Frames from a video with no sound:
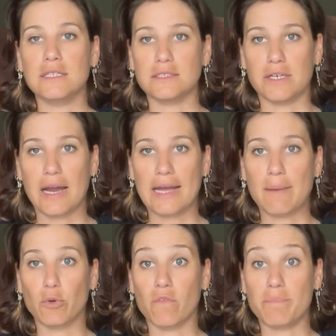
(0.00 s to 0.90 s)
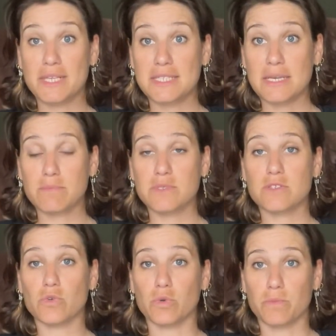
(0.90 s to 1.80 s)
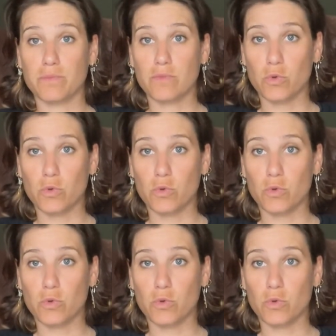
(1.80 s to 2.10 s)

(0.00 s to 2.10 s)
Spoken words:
There are a couple of big teams, so